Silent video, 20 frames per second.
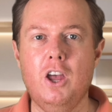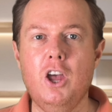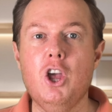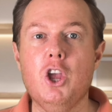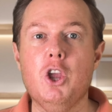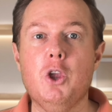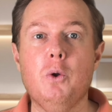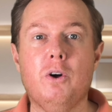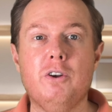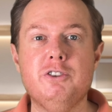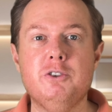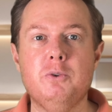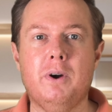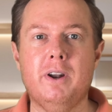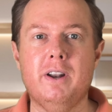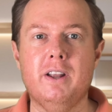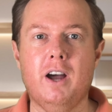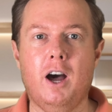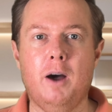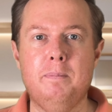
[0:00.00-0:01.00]
You also want
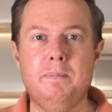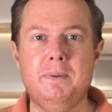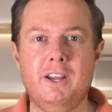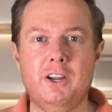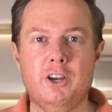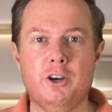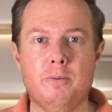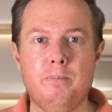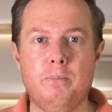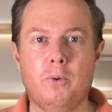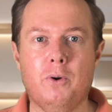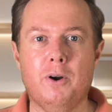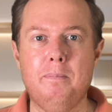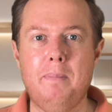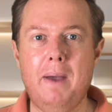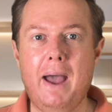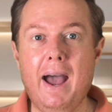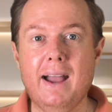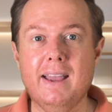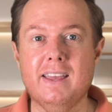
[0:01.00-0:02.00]
to update your board
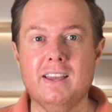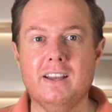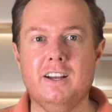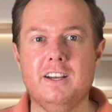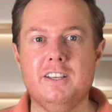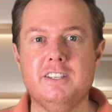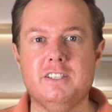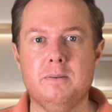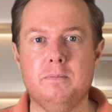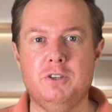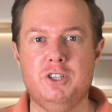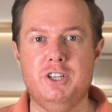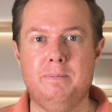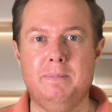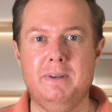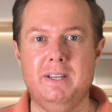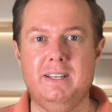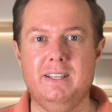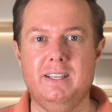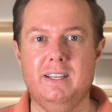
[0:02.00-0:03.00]
packet custom
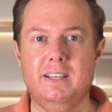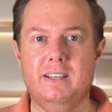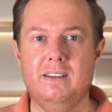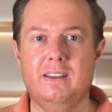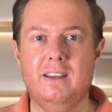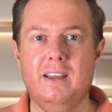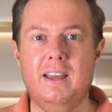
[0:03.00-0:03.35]
GPT.